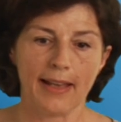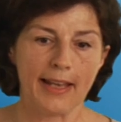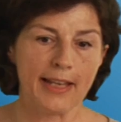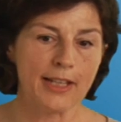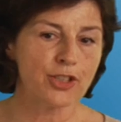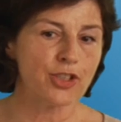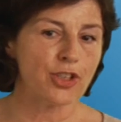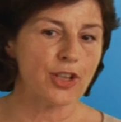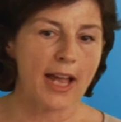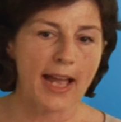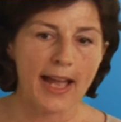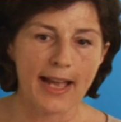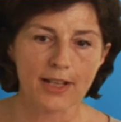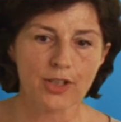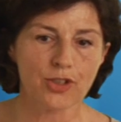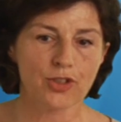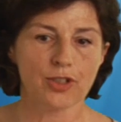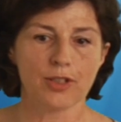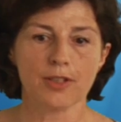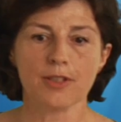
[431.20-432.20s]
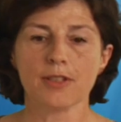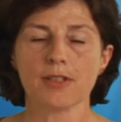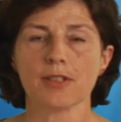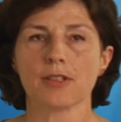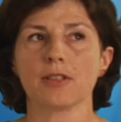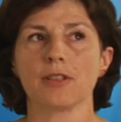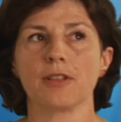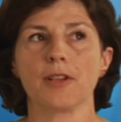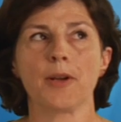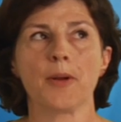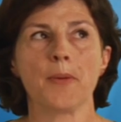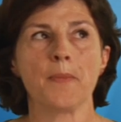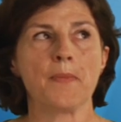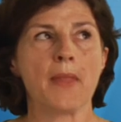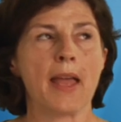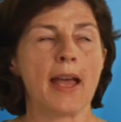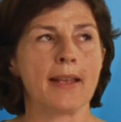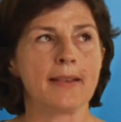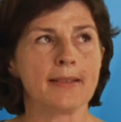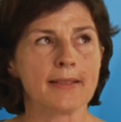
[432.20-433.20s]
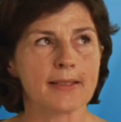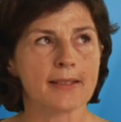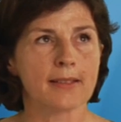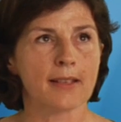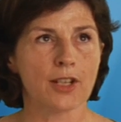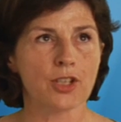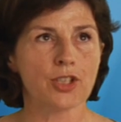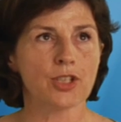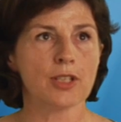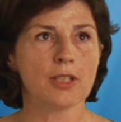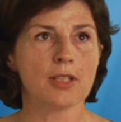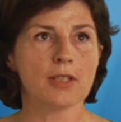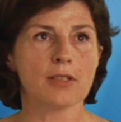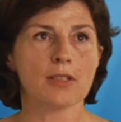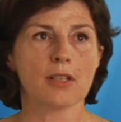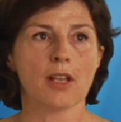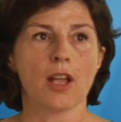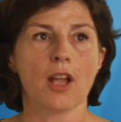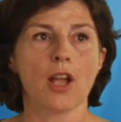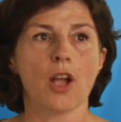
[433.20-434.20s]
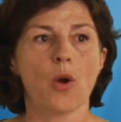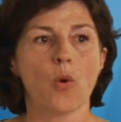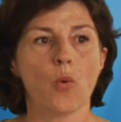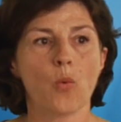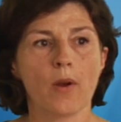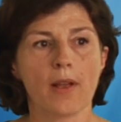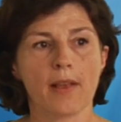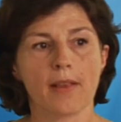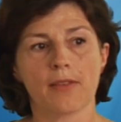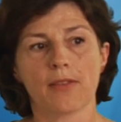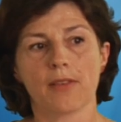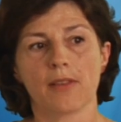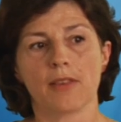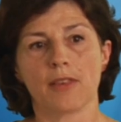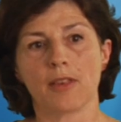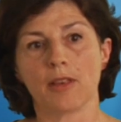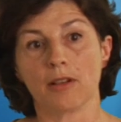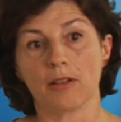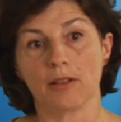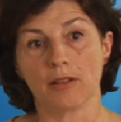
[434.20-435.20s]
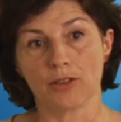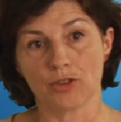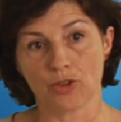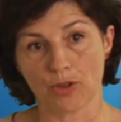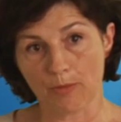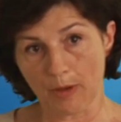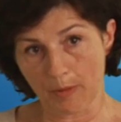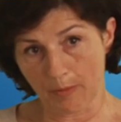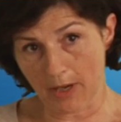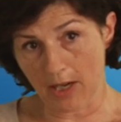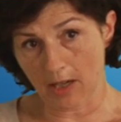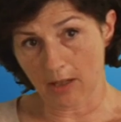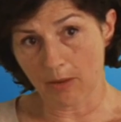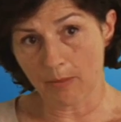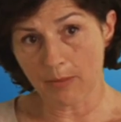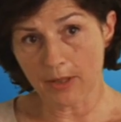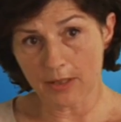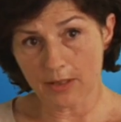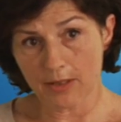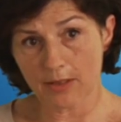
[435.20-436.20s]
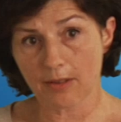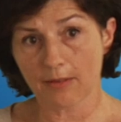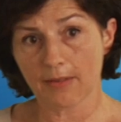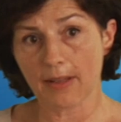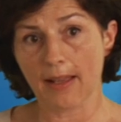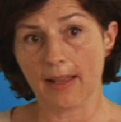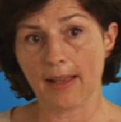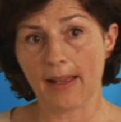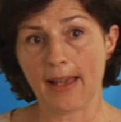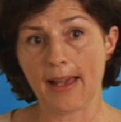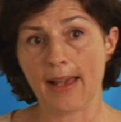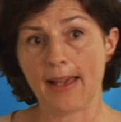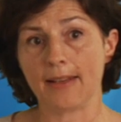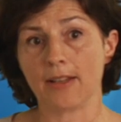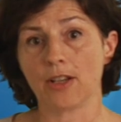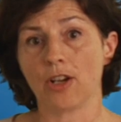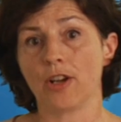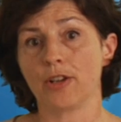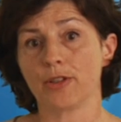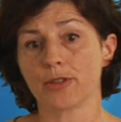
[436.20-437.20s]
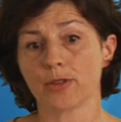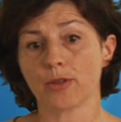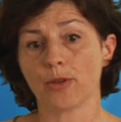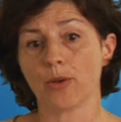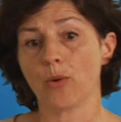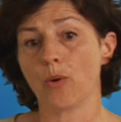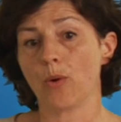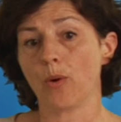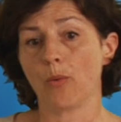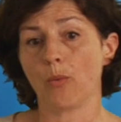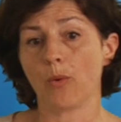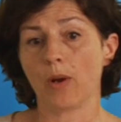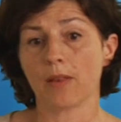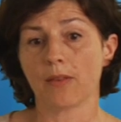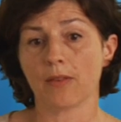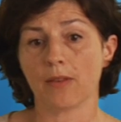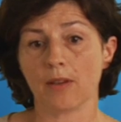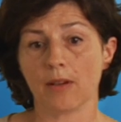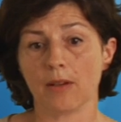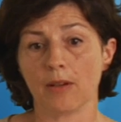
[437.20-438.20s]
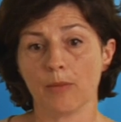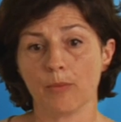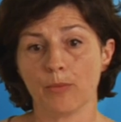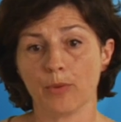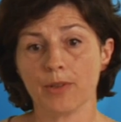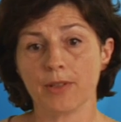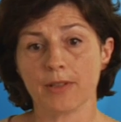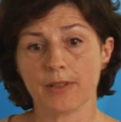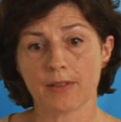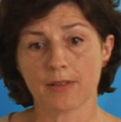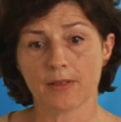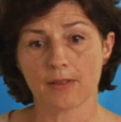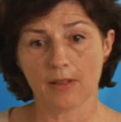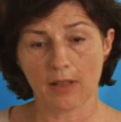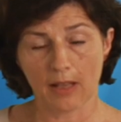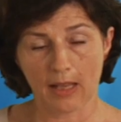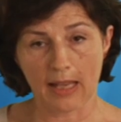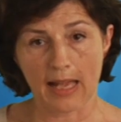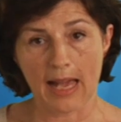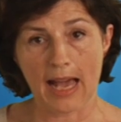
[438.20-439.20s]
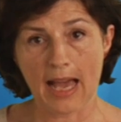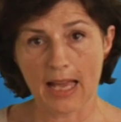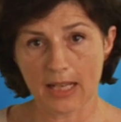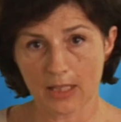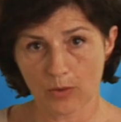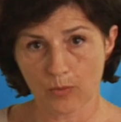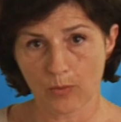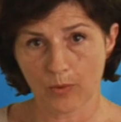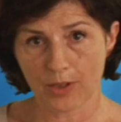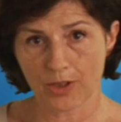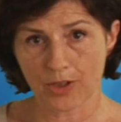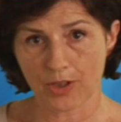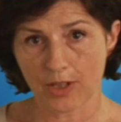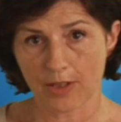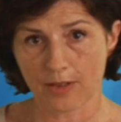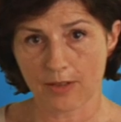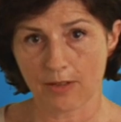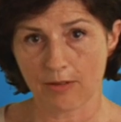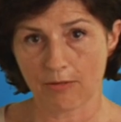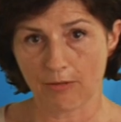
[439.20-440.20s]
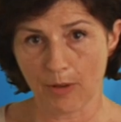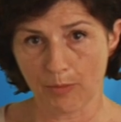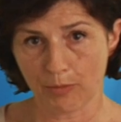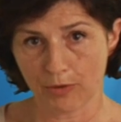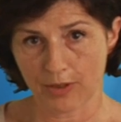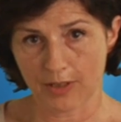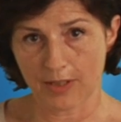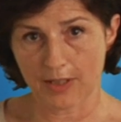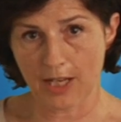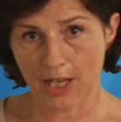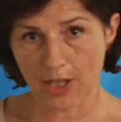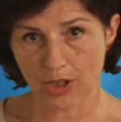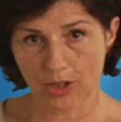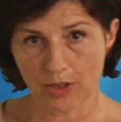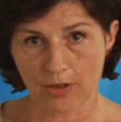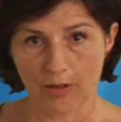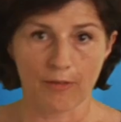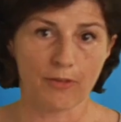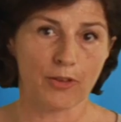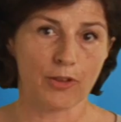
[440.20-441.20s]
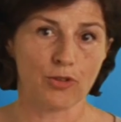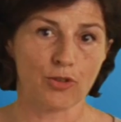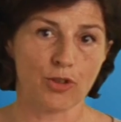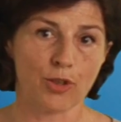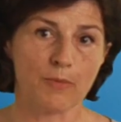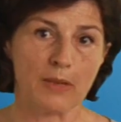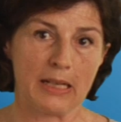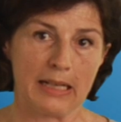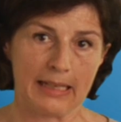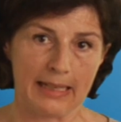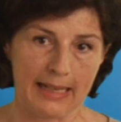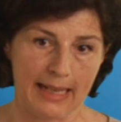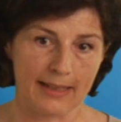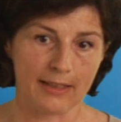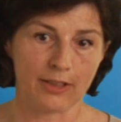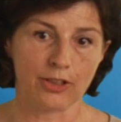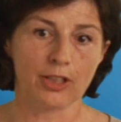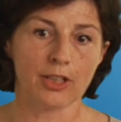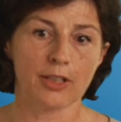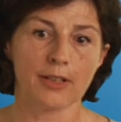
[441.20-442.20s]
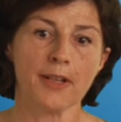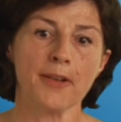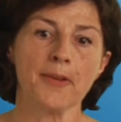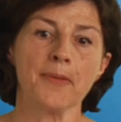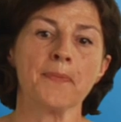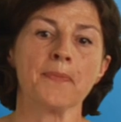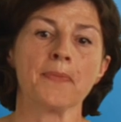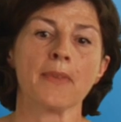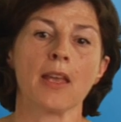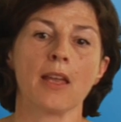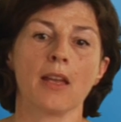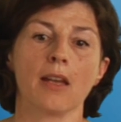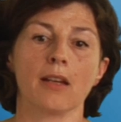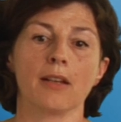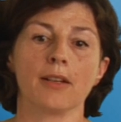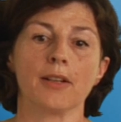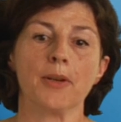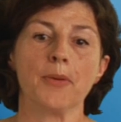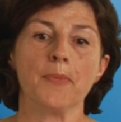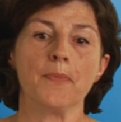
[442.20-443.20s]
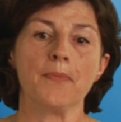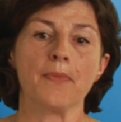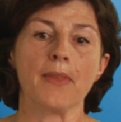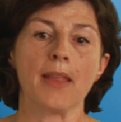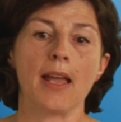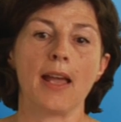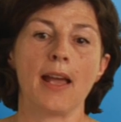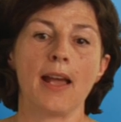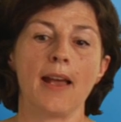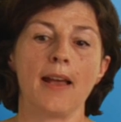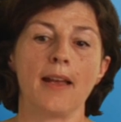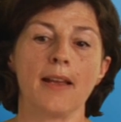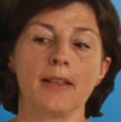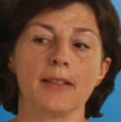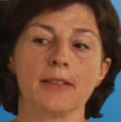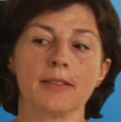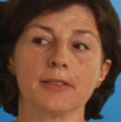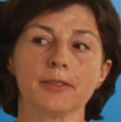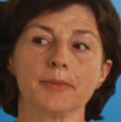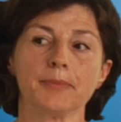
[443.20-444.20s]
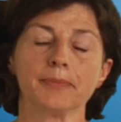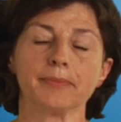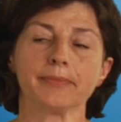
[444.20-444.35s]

interactions and discussions with the German parliament and also with the Bundesrat, which is the representation of the German Länder. And